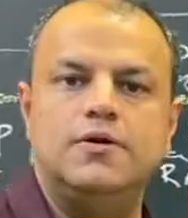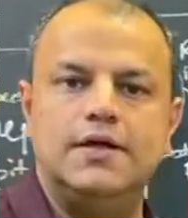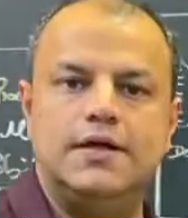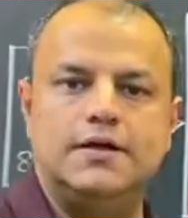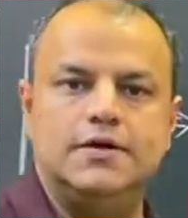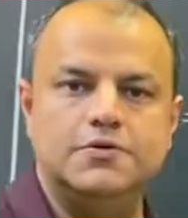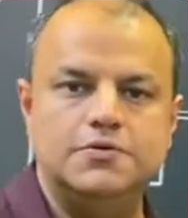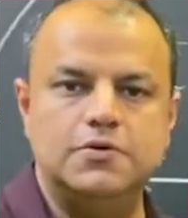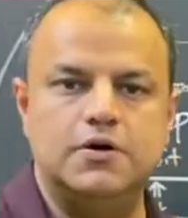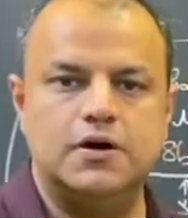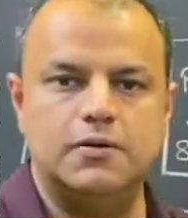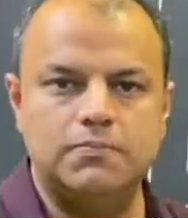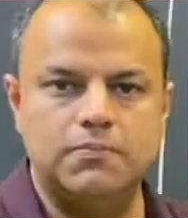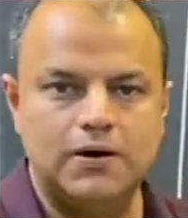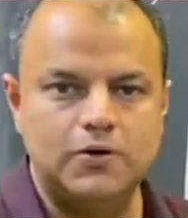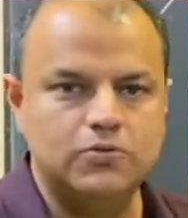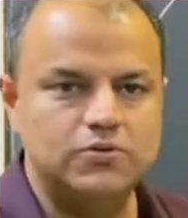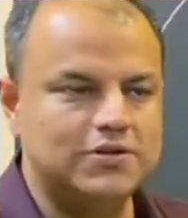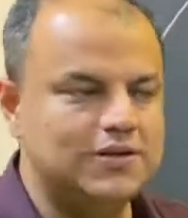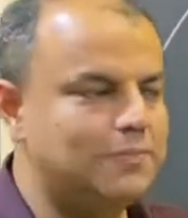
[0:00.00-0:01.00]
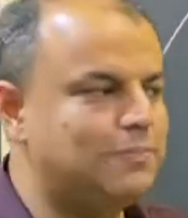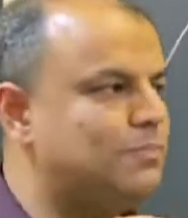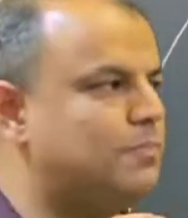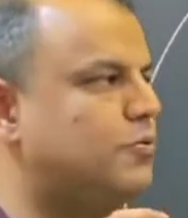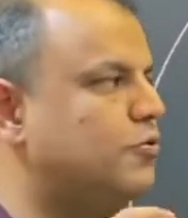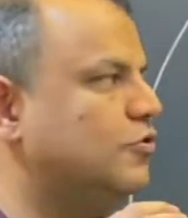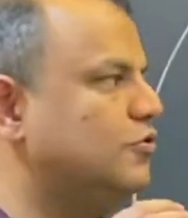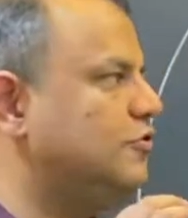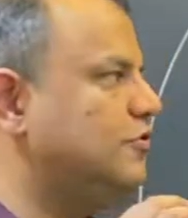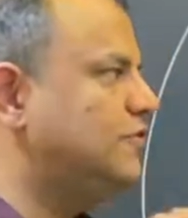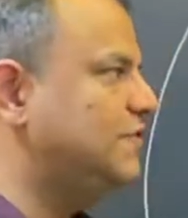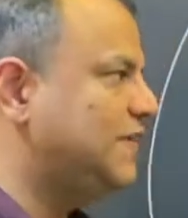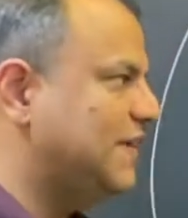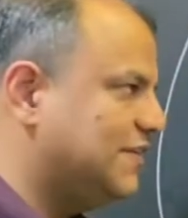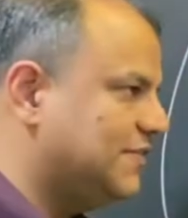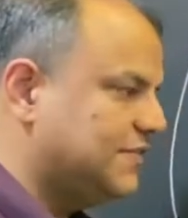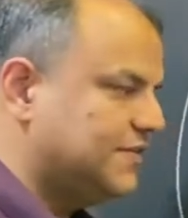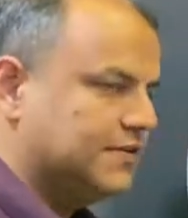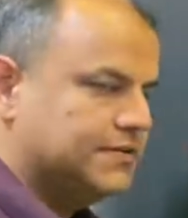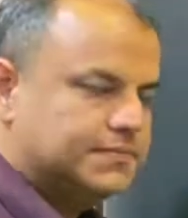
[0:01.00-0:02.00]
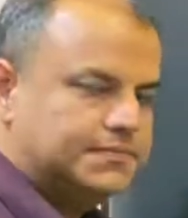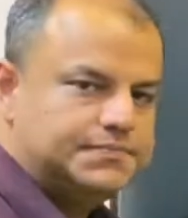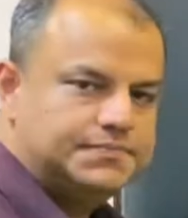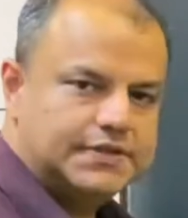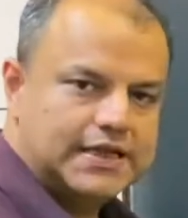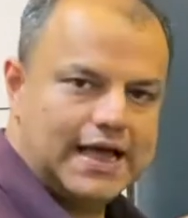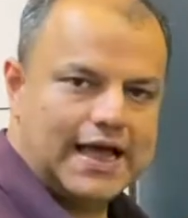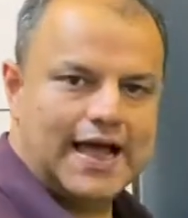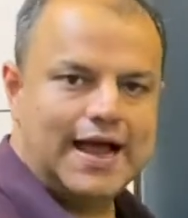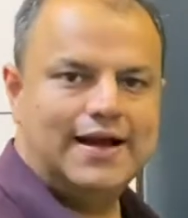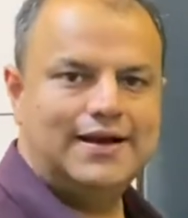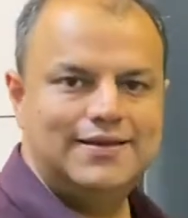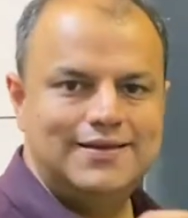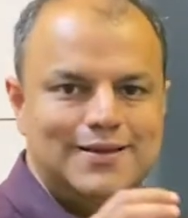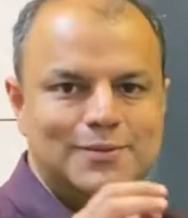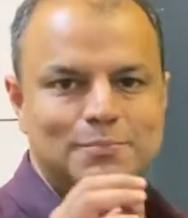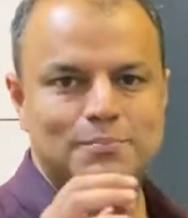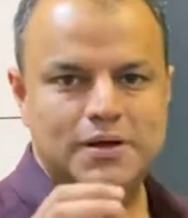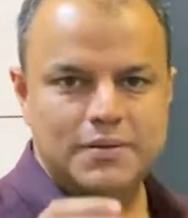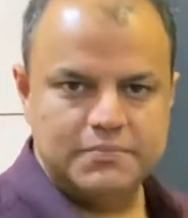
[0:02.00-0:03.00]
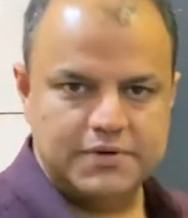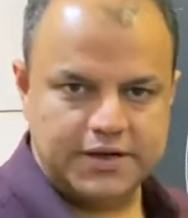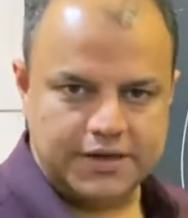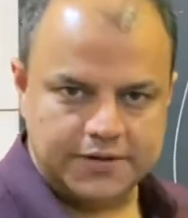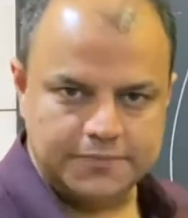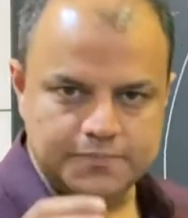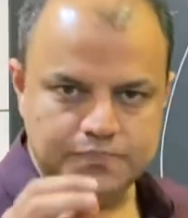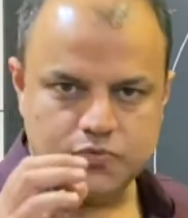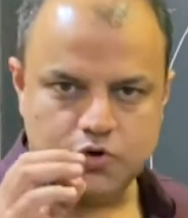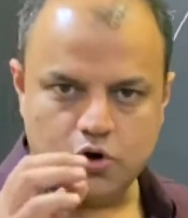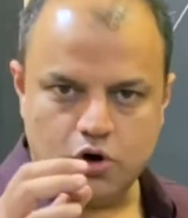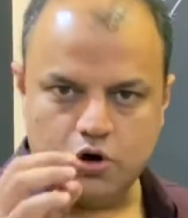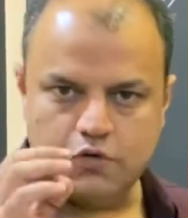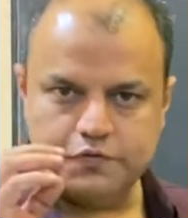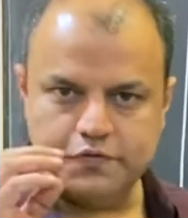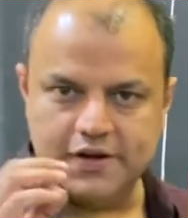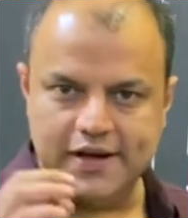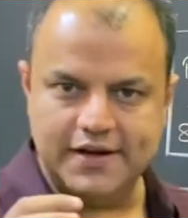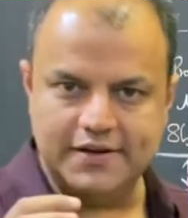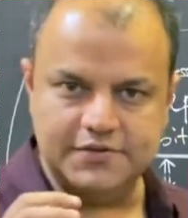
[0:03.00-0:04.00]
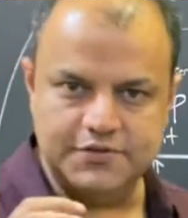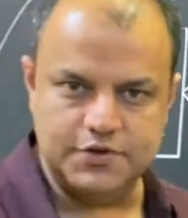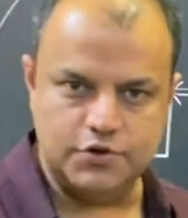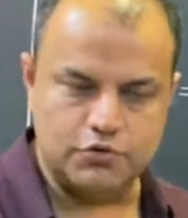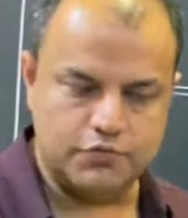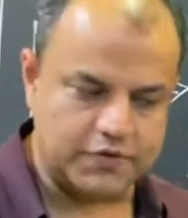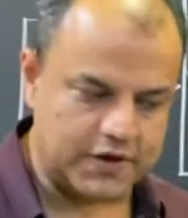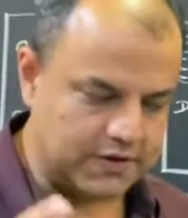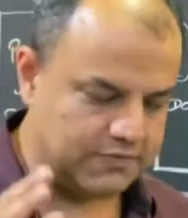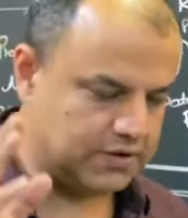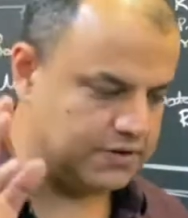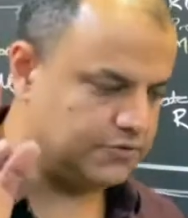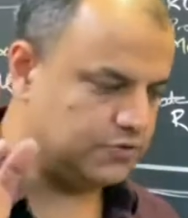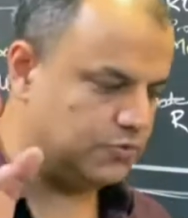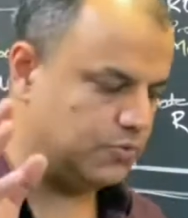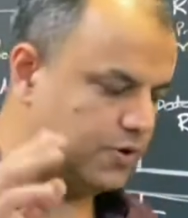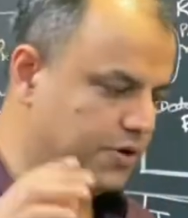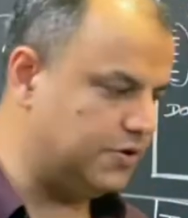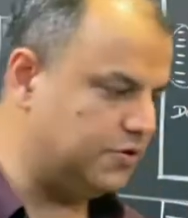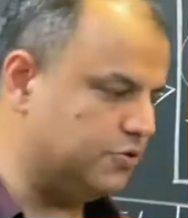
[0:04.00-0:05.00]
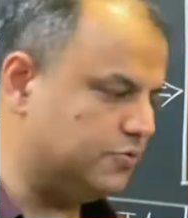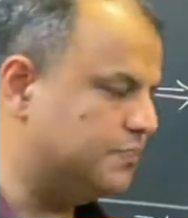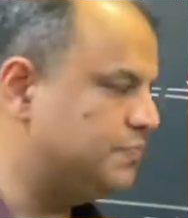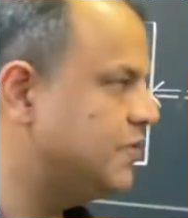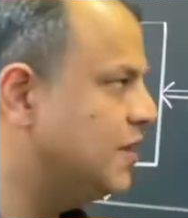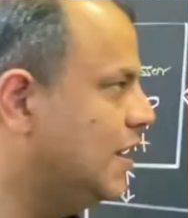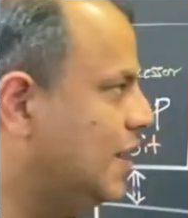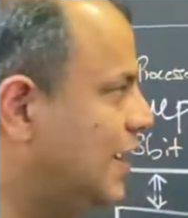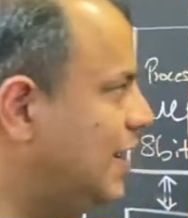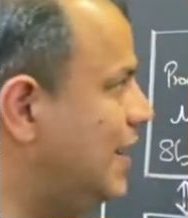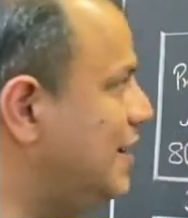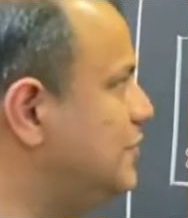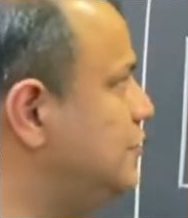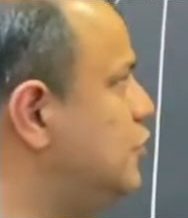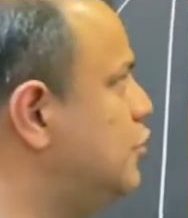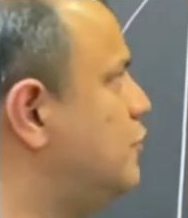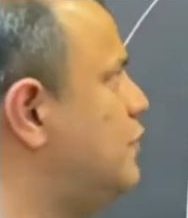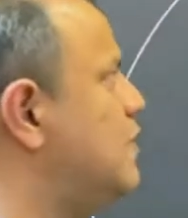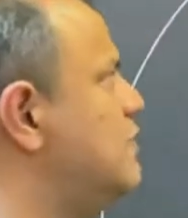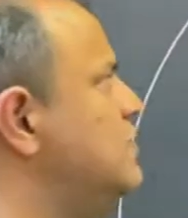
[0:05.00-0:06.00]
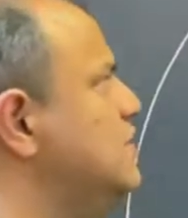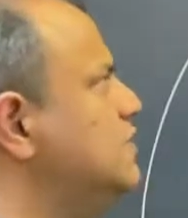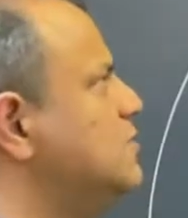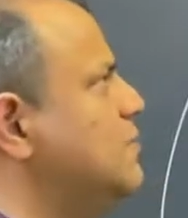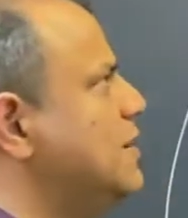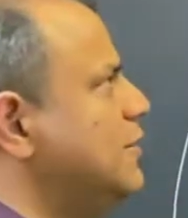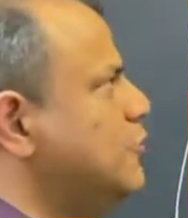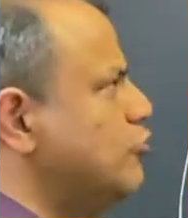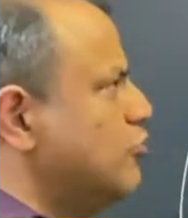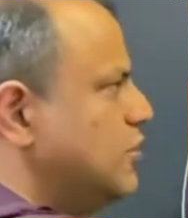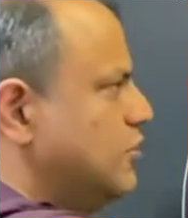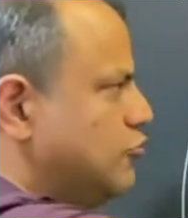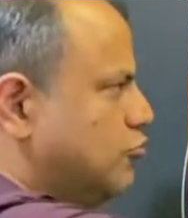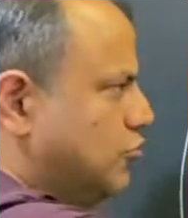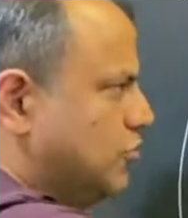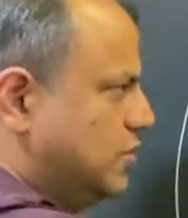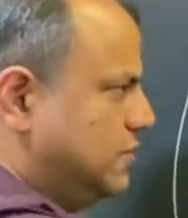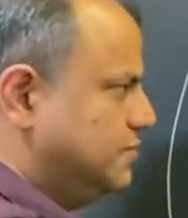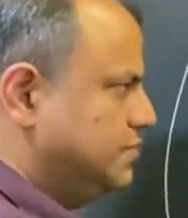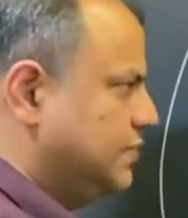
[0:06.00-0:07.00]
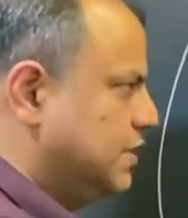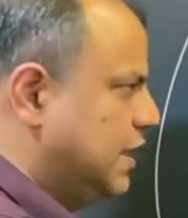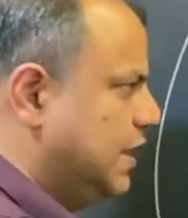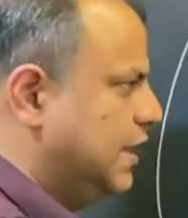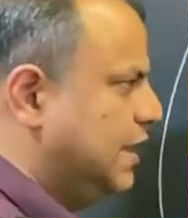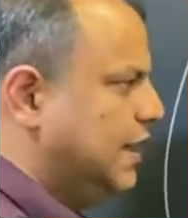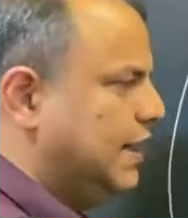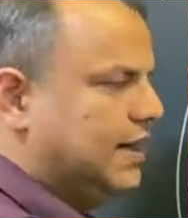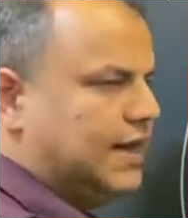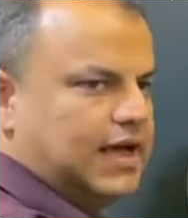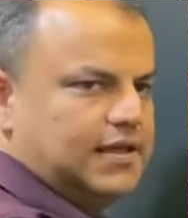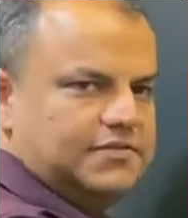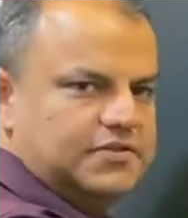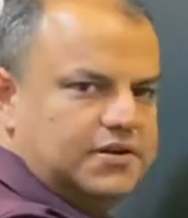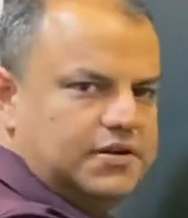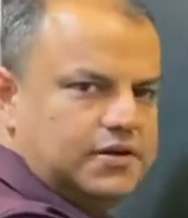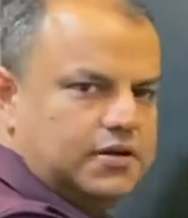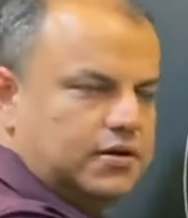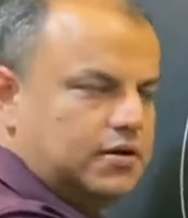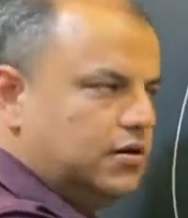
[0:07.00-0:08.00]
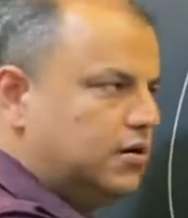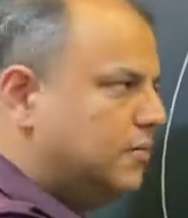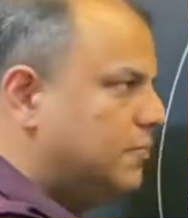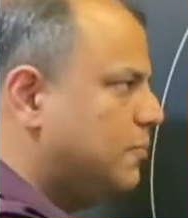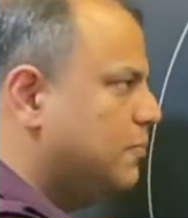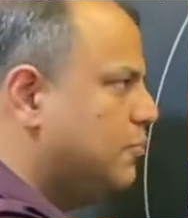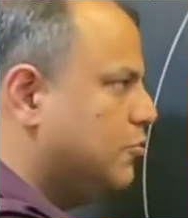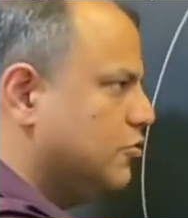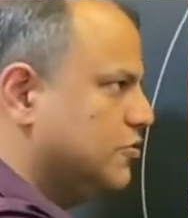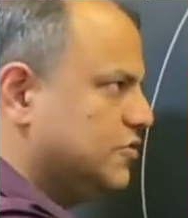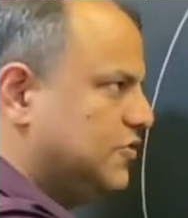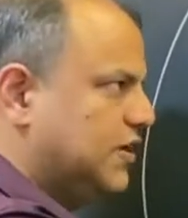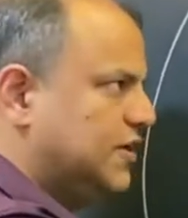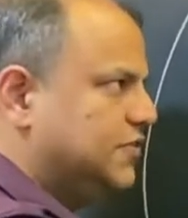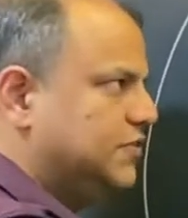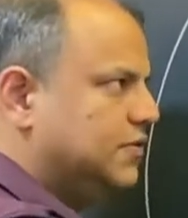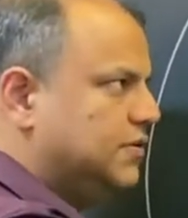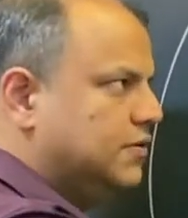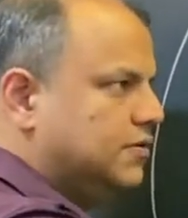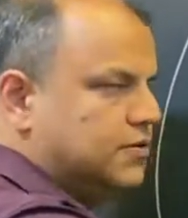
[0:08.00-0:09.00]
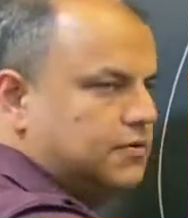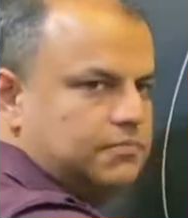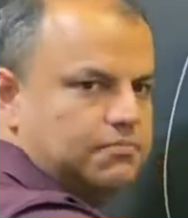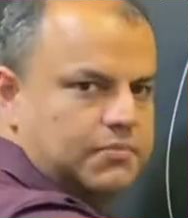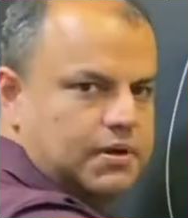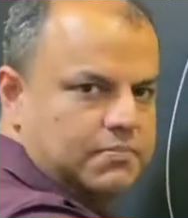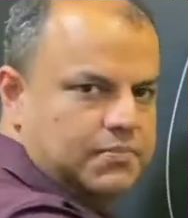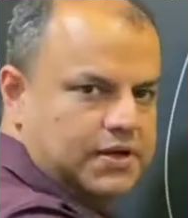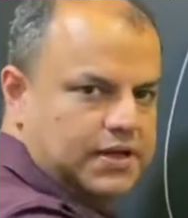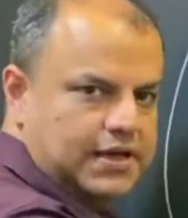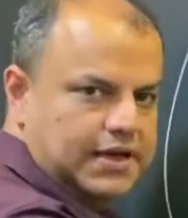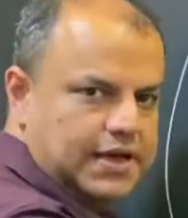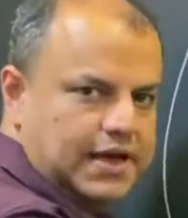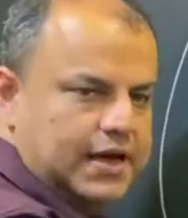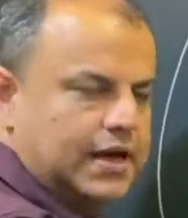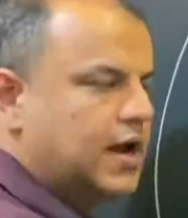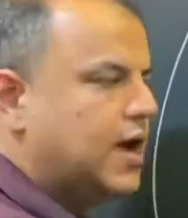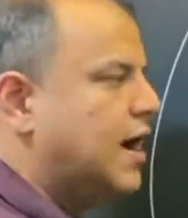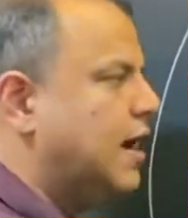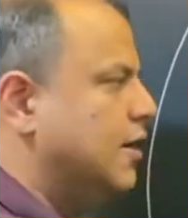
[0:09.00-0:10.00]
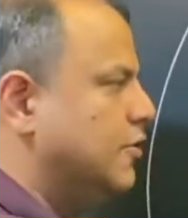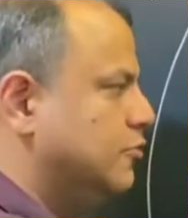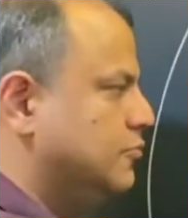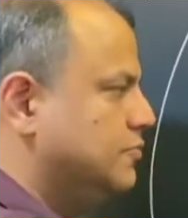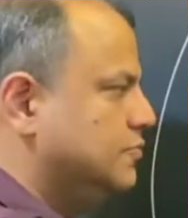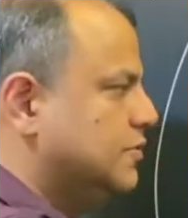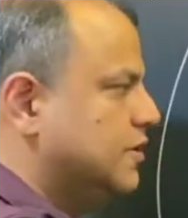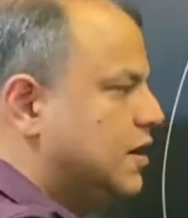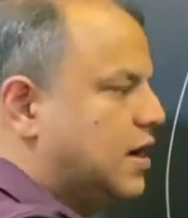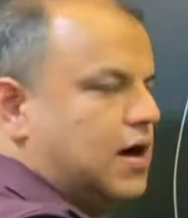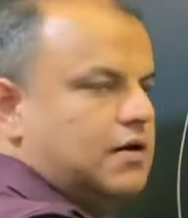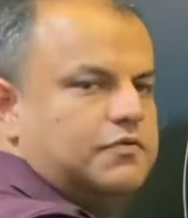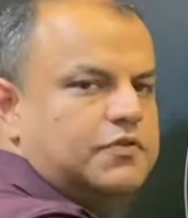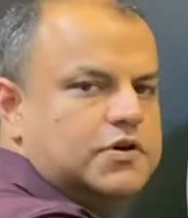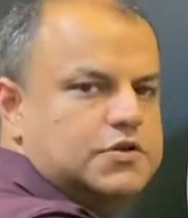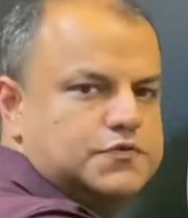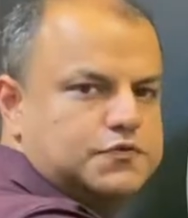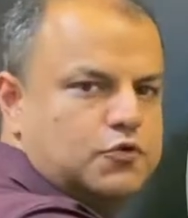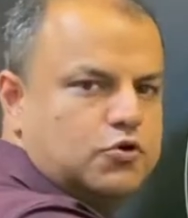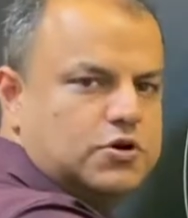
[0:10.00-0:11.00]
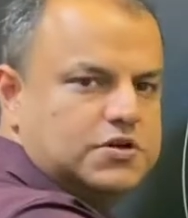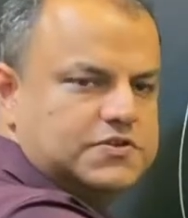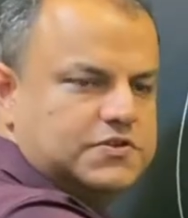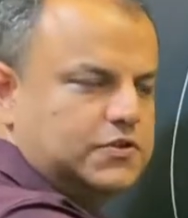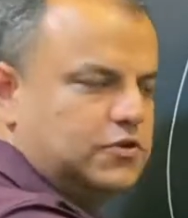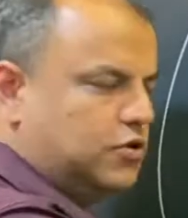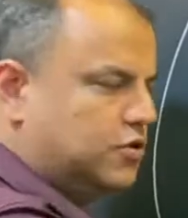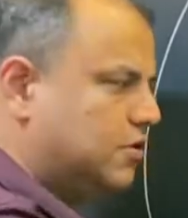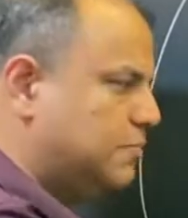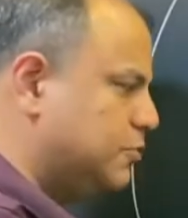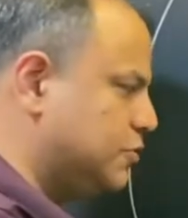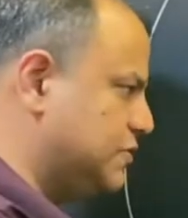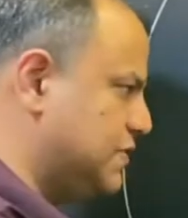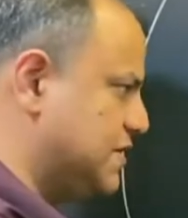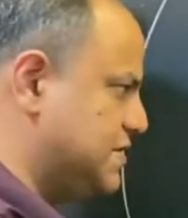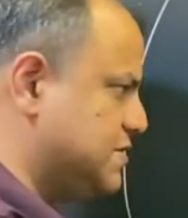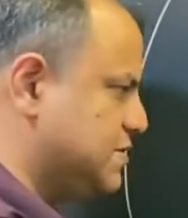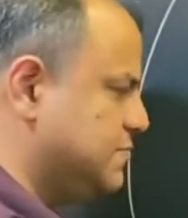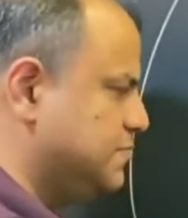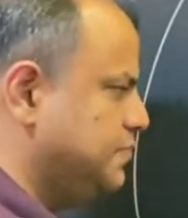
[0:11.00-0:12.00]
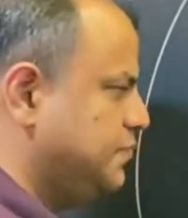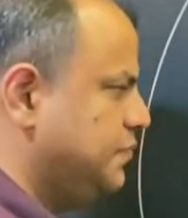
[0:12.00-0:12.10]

tell you about the processor and the memory of 8051. So what do you know? 8051 is a microcontroller. It has internal processor, memory and I/O. Our first focus is on the processor.